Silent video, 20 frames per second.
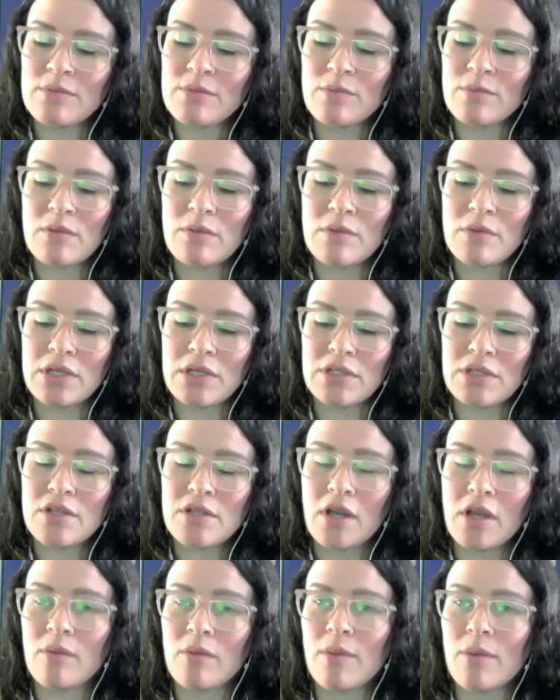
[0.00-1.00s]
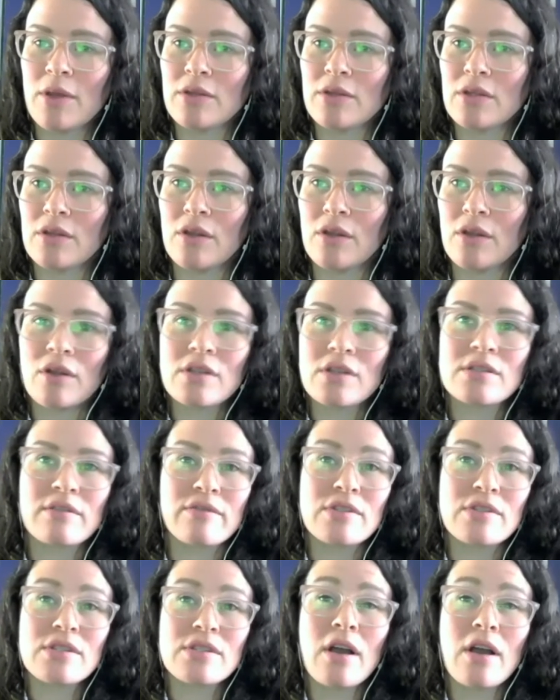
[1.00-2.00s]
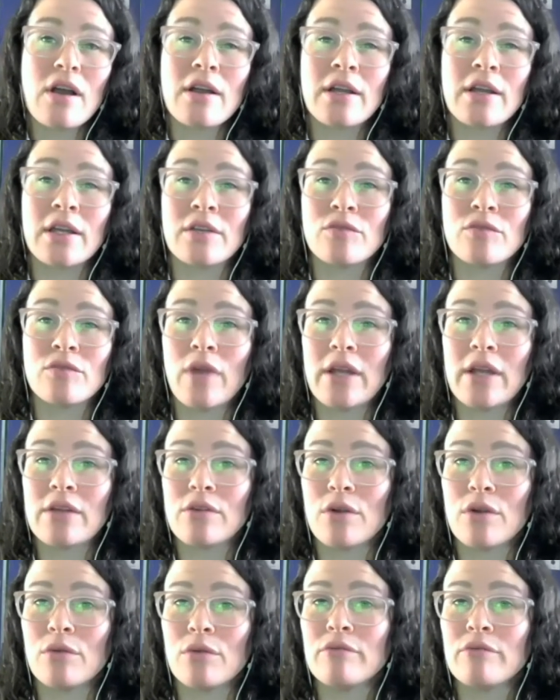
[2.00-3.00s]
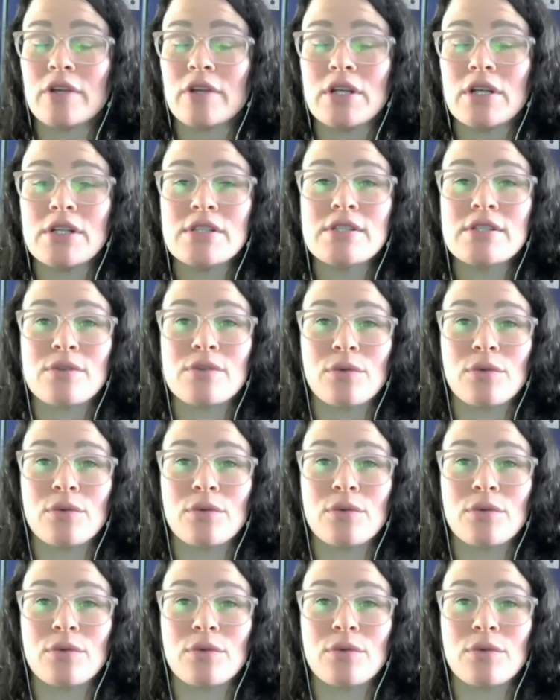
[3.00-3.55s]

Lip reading: we will talk about the lyrics of a song and write our own verse